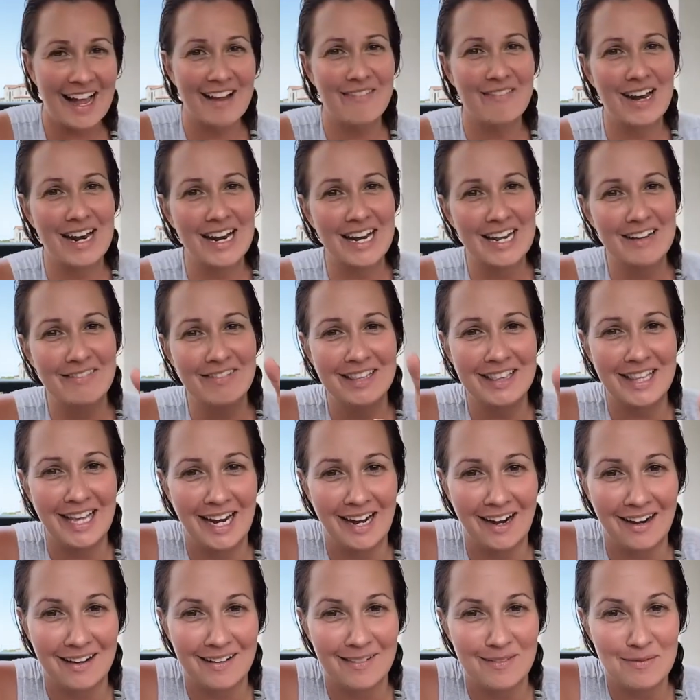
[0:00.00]
think I'm gonna leave it
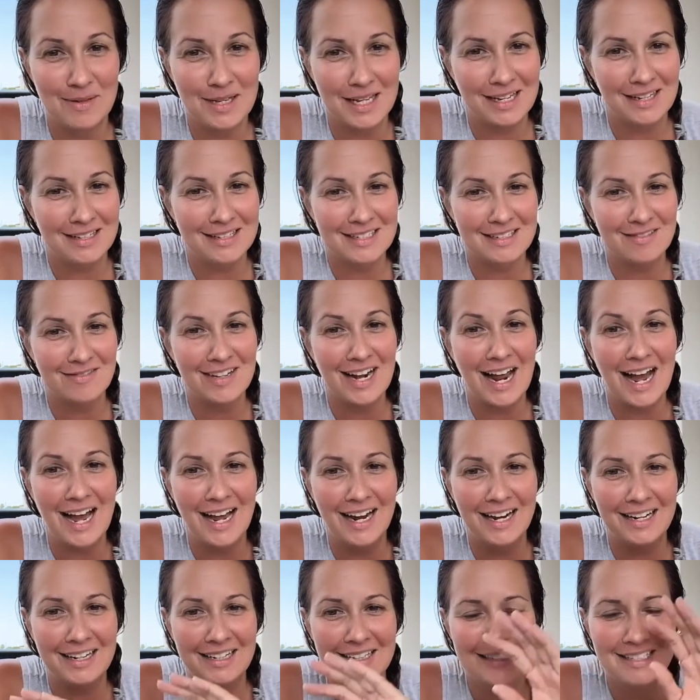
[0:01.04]
there because if
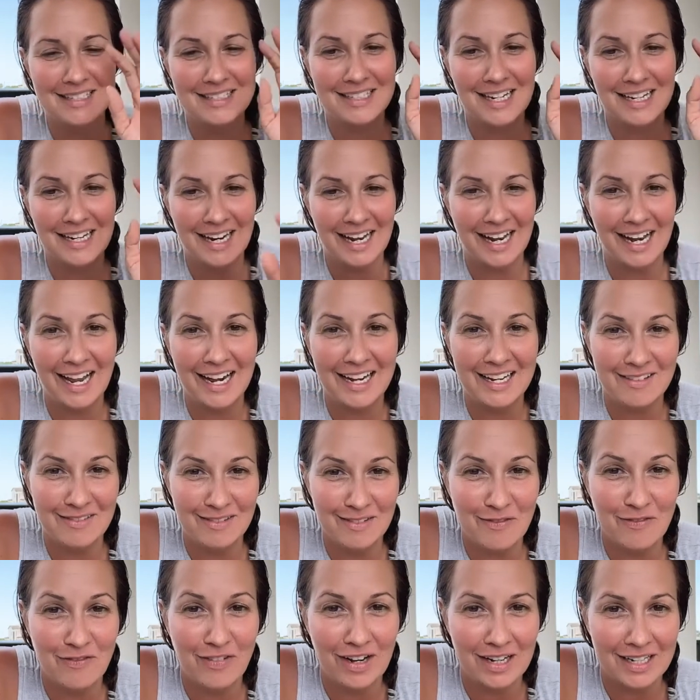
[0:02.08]
not, this is gonna get
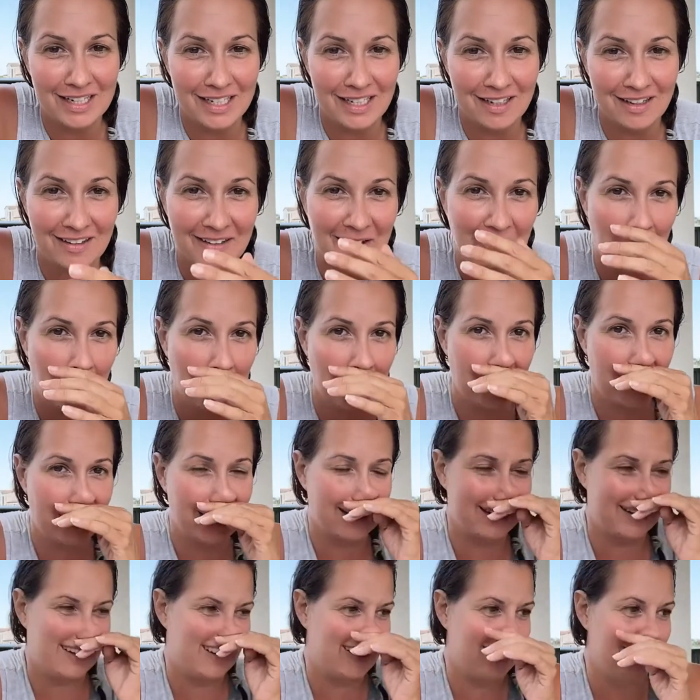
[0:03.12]
even funnier
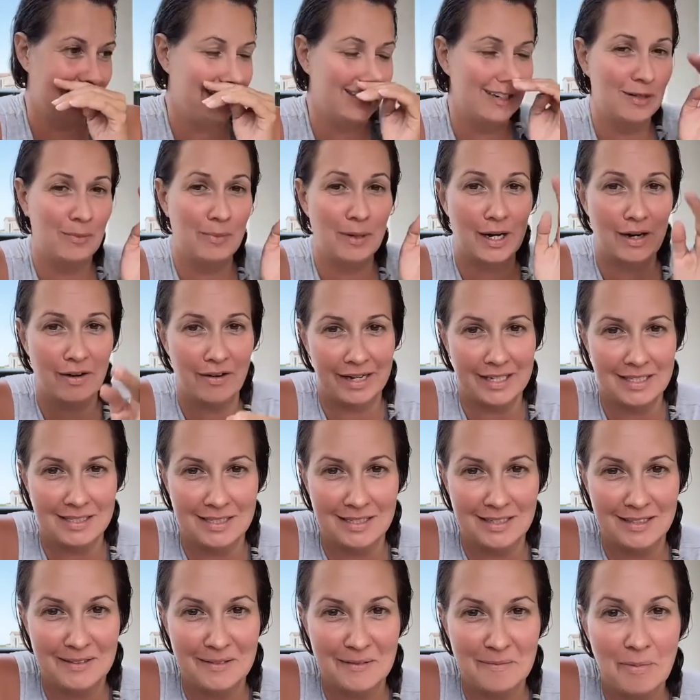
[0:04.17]
and uh, a little bit
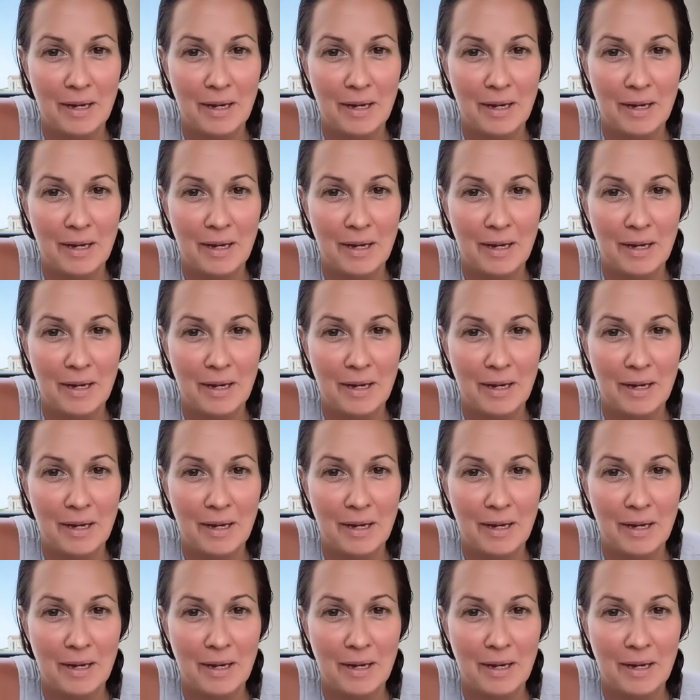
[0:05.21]
crazy.